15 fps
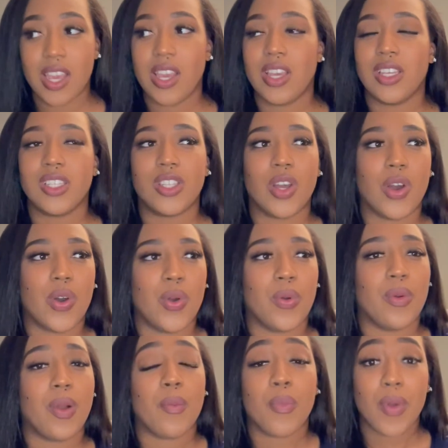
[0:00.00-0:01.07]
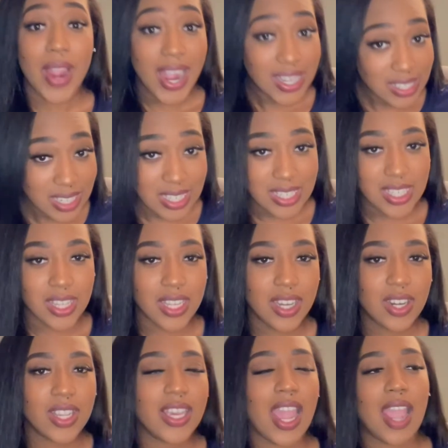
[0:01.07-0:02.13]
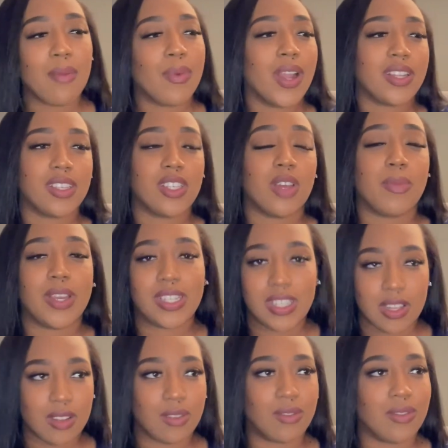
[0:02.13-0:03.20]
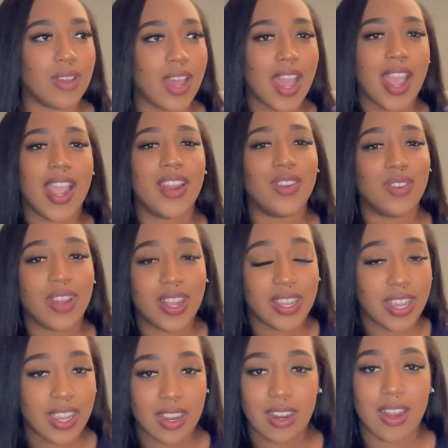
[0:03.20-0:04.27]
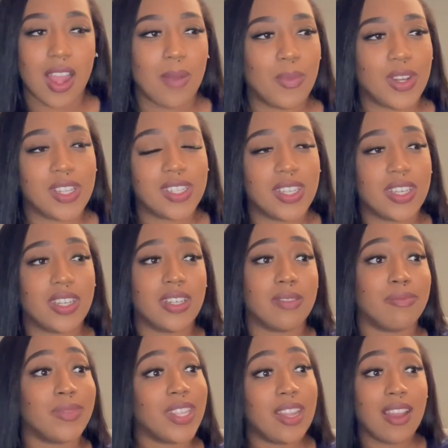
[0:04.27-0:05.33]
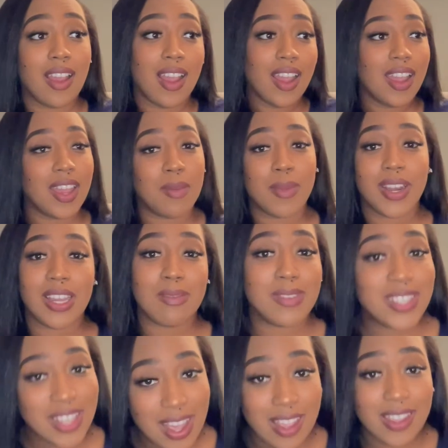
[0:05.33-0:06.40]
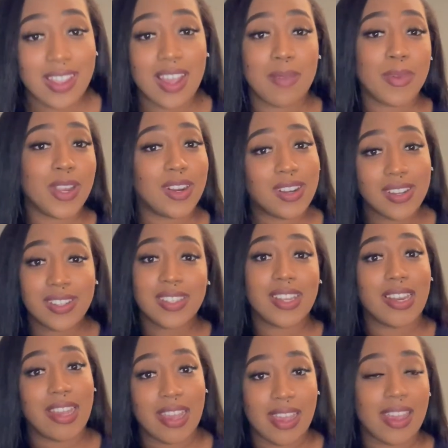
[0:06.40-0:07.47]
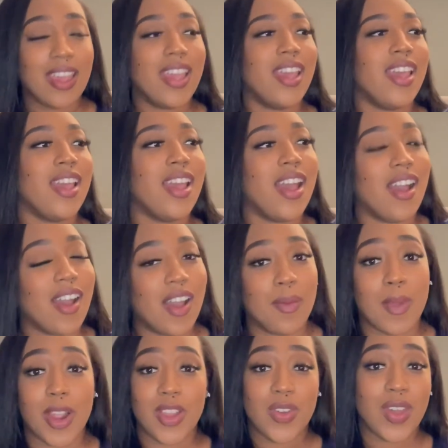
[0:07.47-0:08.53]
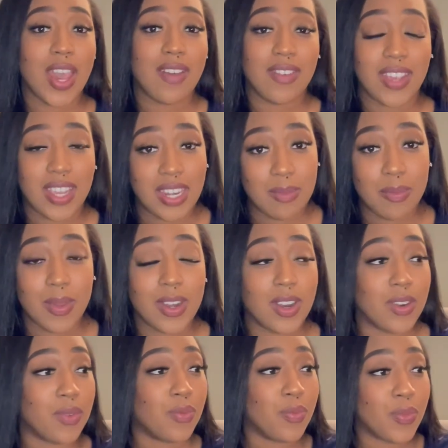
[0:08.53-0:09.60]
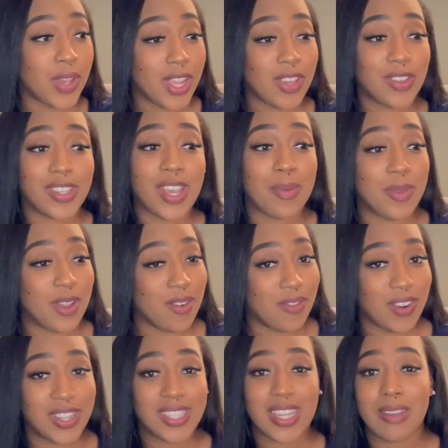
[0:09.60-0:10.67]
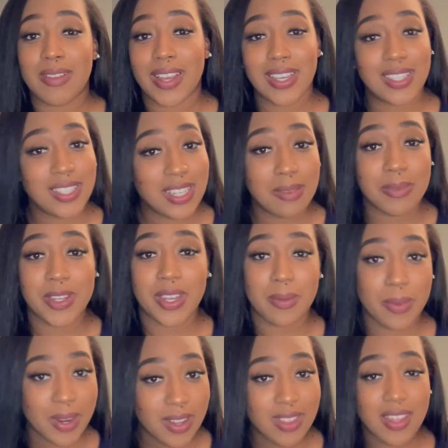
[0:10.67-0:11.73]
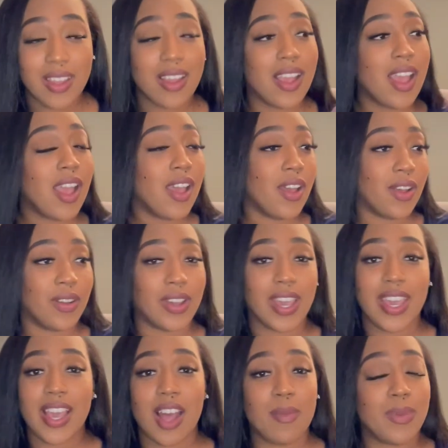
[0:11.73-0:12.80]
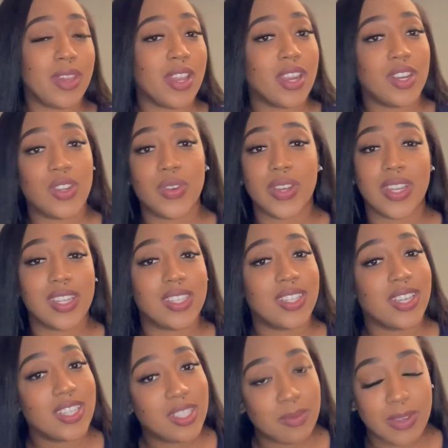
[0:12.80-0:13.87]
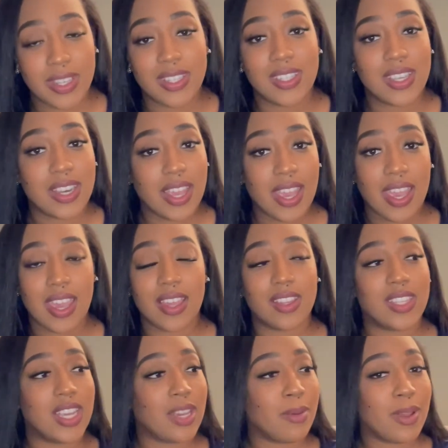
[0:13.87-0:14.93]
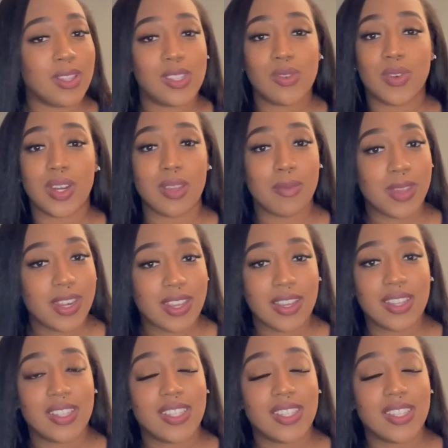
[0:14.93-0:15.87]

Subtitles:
So practice. Literally, I practice on myself. I do not care. I'm going to sit here. Hi, my name is Kyla. I'll be your nurse today. Are you having any? Can you tell me your first name, last name, date of birth? Okay, I'll be here doing an assessment today. It'll take about 20 minutes.